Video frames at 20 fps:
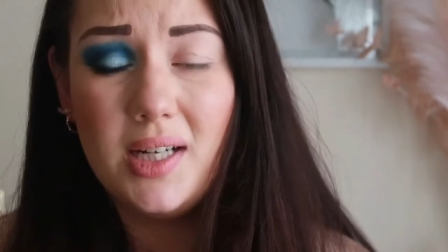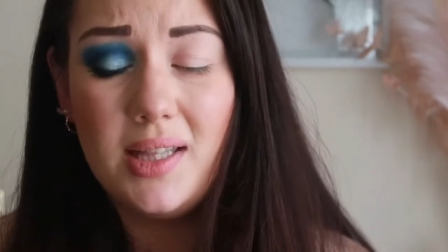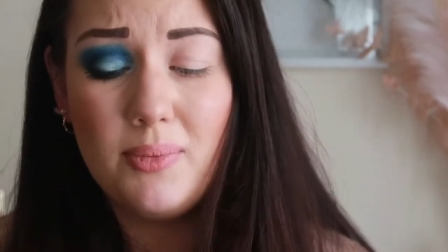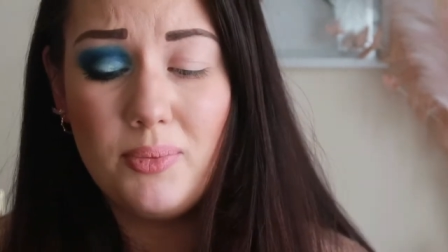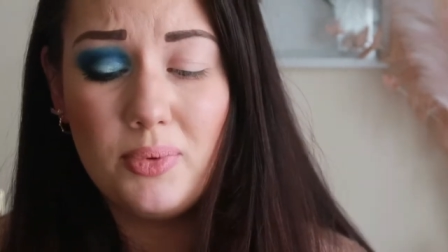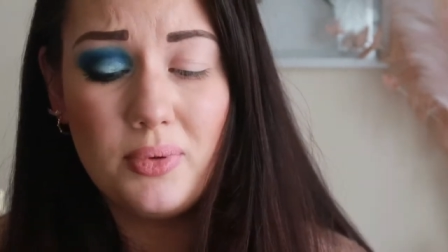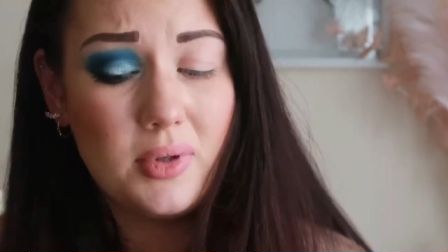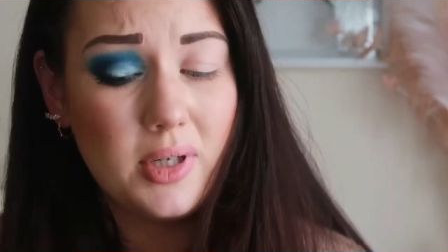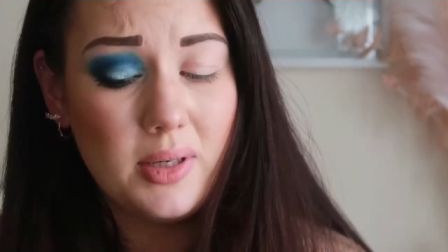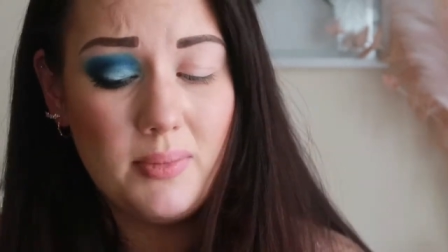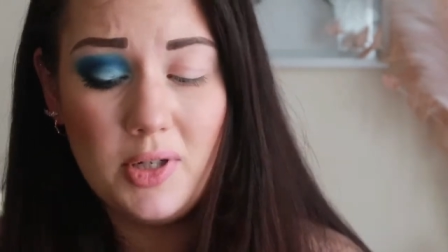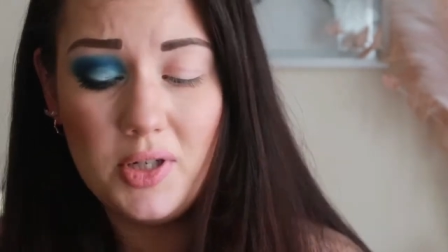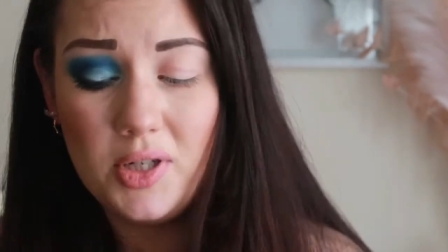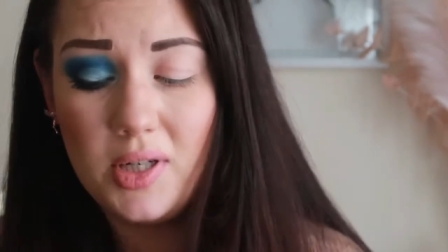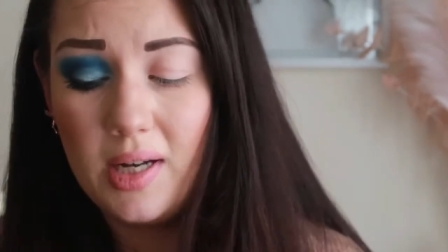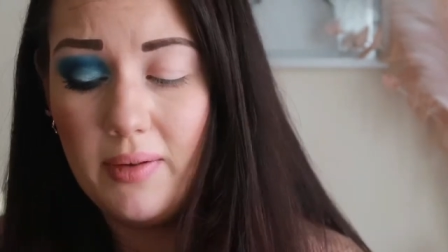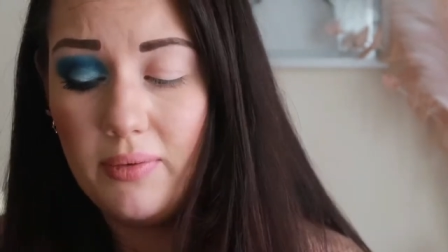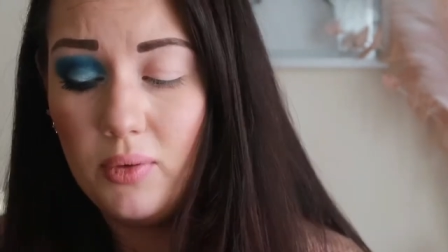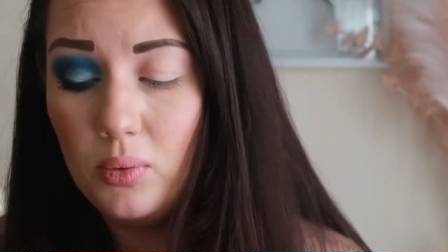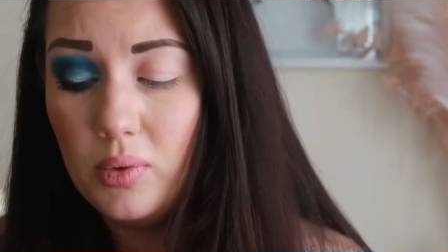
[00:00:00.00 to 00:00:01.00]
They're pretty much going
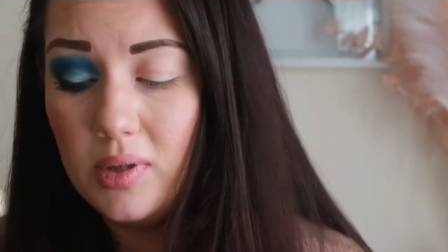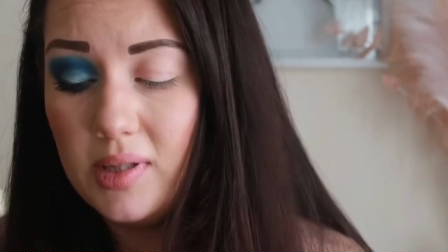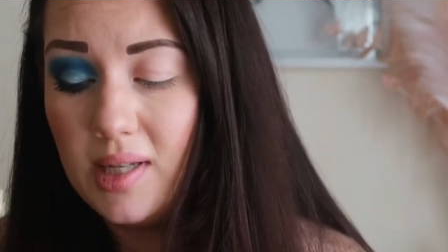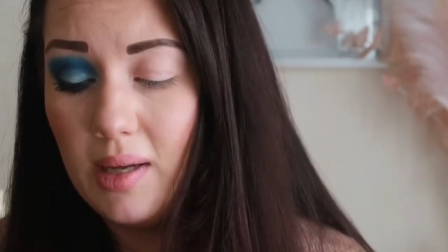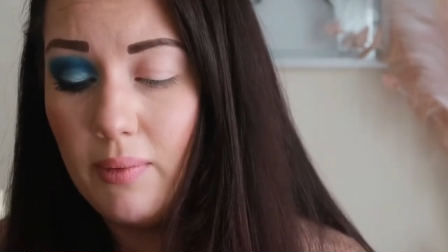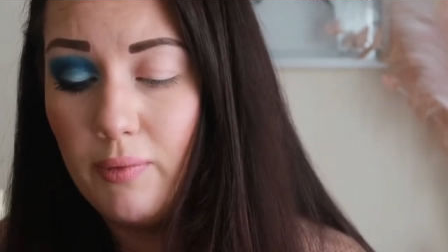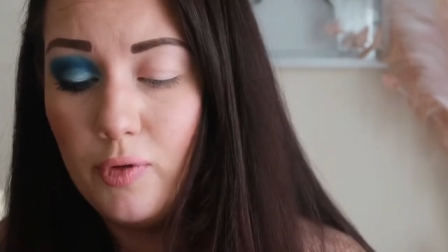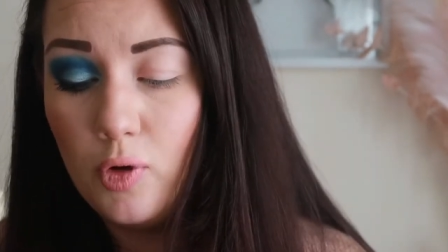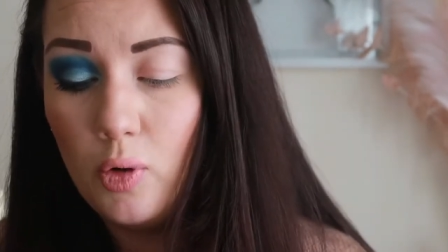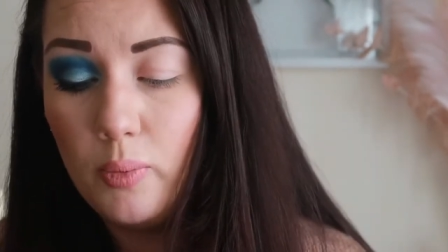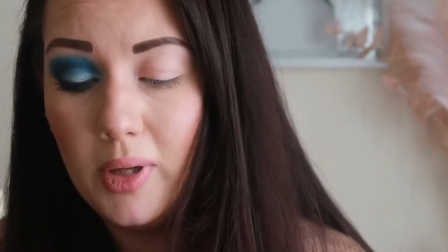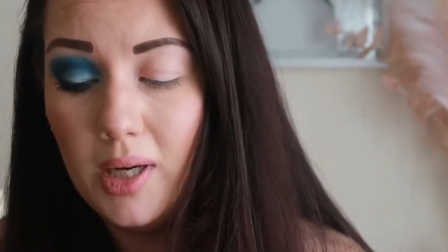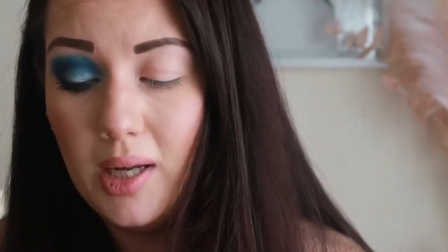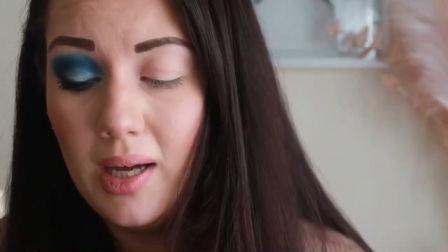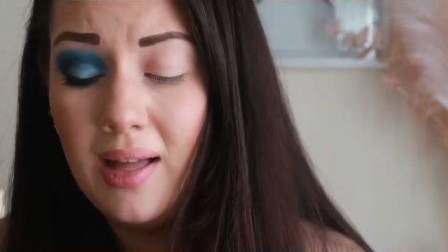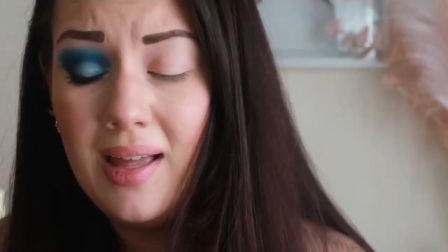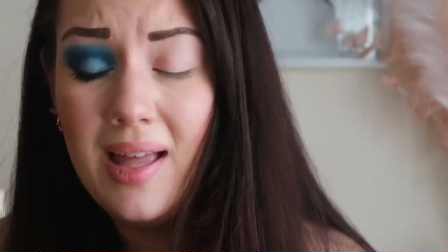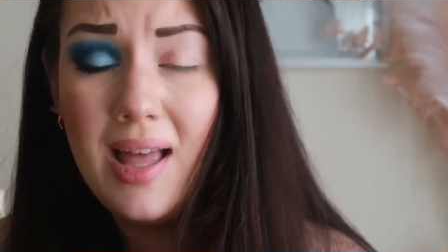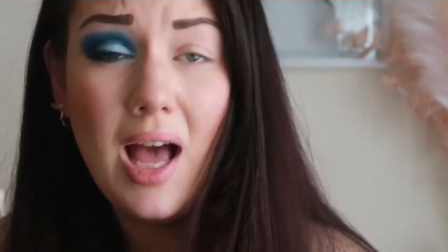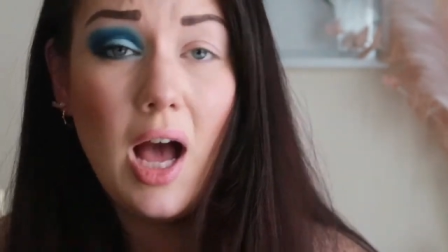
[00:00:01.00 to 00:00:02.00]
to have all the same formula,
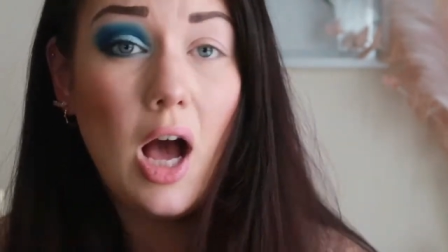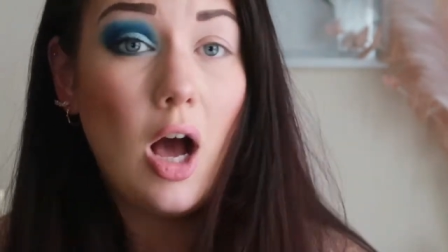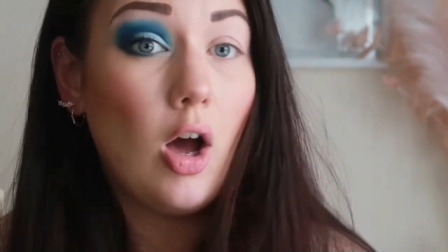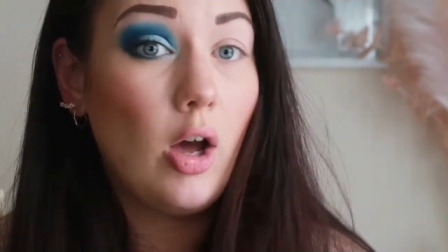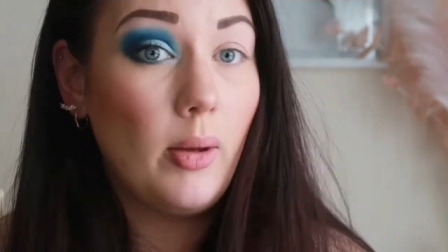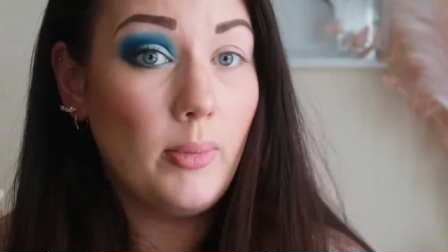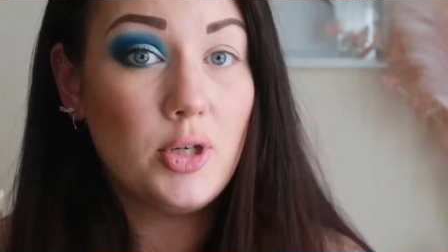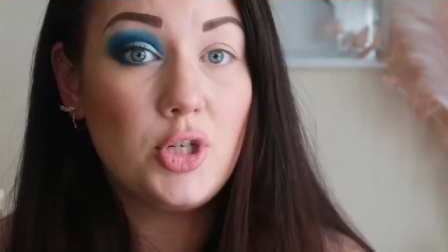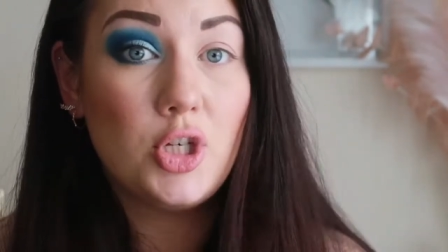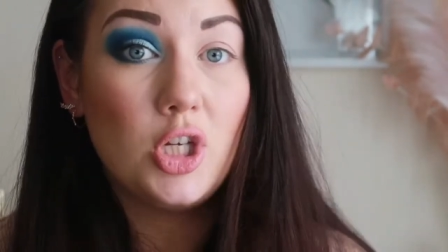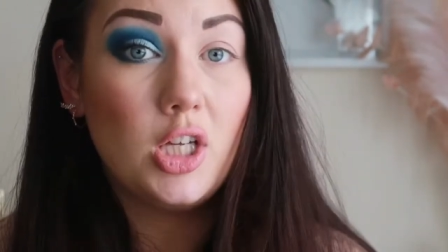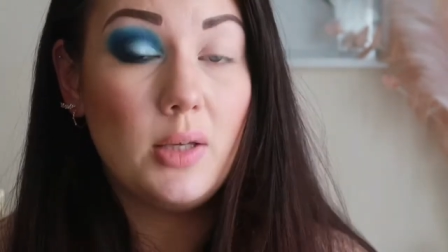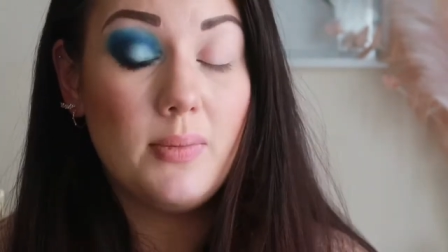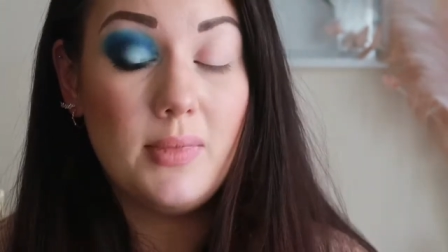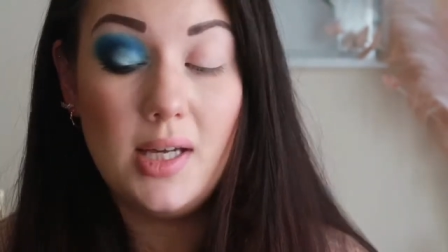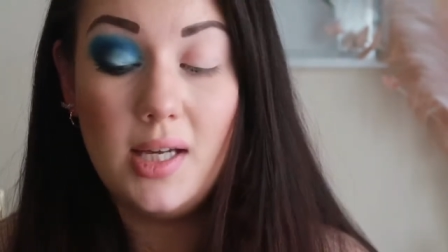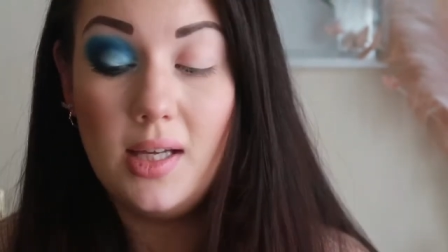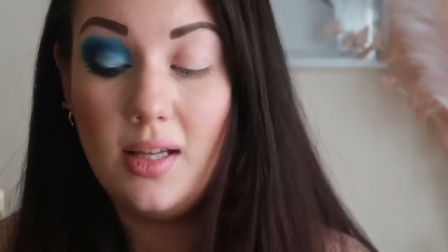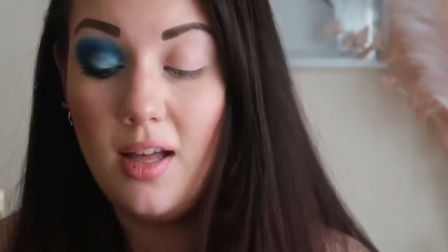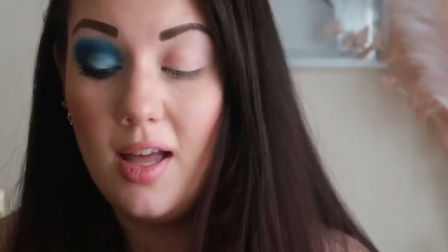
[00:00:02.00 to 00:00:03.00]
I'm
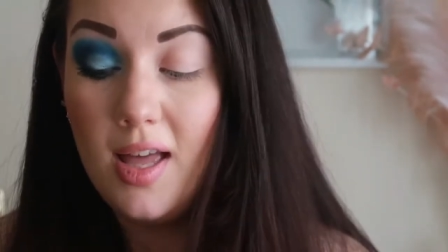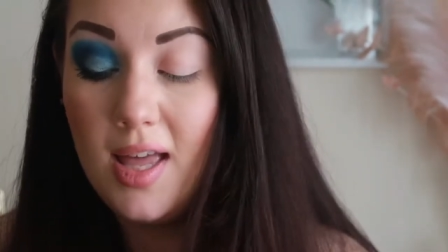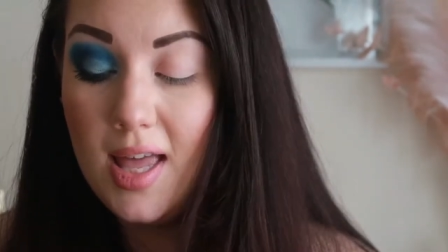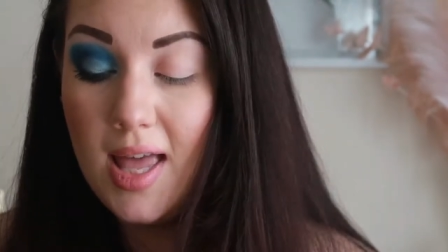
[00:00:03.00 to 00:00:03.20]
assuming.